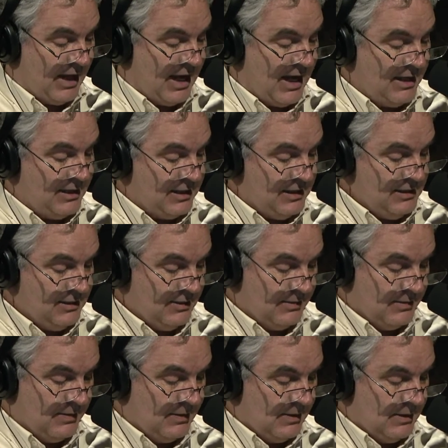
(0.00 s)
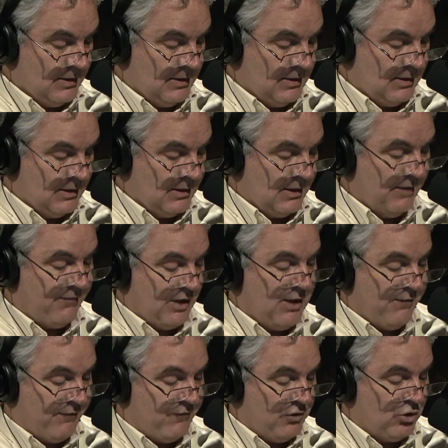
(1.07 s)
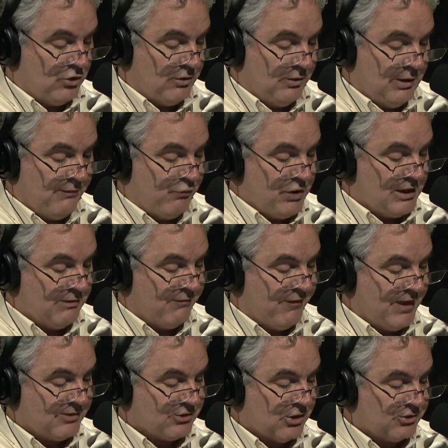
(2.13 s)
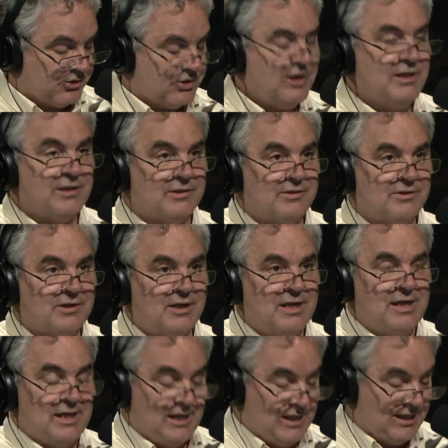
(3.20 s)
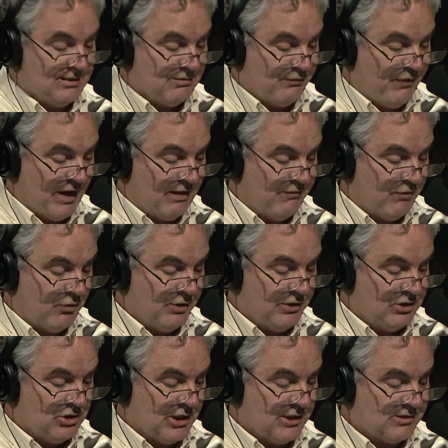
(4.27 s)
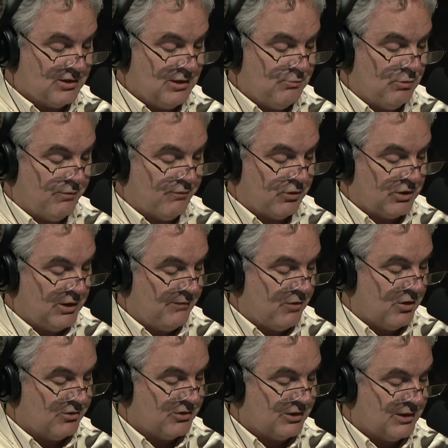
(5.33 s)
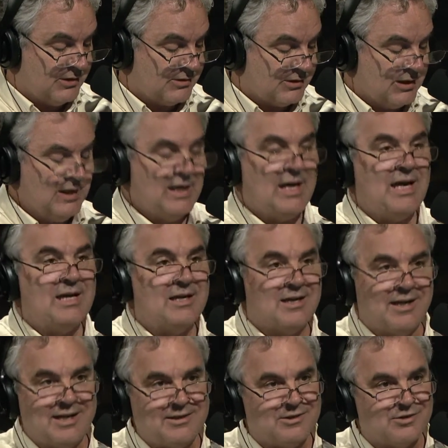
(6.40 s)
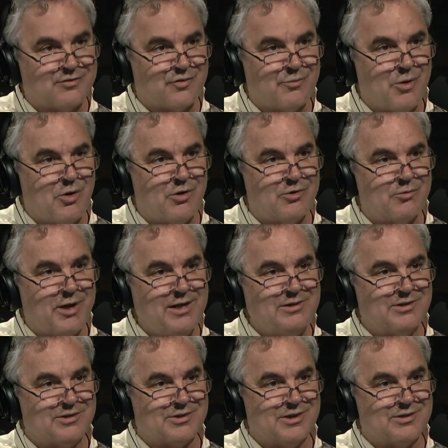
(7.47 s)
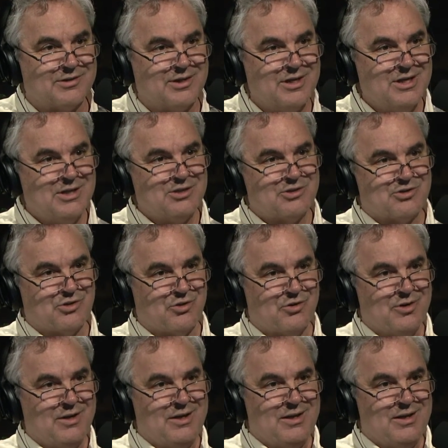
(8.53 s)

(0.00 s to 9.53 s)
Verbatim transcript: any if, if, you can, if we confess our sins, he is faithful and just and will forgive our sins and cleanse us from all unrighteousness. So